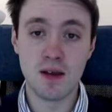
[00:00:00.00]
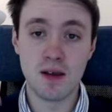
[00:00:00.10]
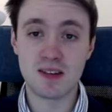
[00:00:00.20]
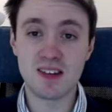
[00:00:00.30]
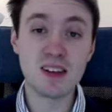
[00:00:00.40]

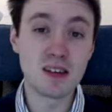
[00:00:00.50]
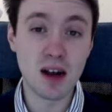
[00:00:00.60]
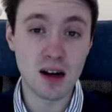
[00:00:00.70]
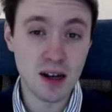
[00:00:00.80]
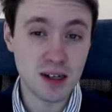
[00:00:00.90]
still
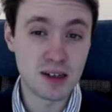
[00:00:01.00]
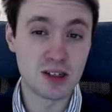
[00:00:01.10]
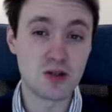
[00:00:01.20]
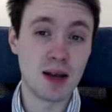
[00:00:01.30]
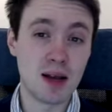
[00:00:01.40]
are kind of
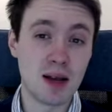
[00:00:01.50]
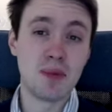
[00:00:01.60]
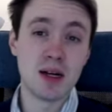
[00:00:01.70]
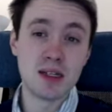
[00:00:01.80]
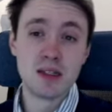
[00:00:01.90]
described
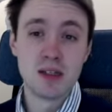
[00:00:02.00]
by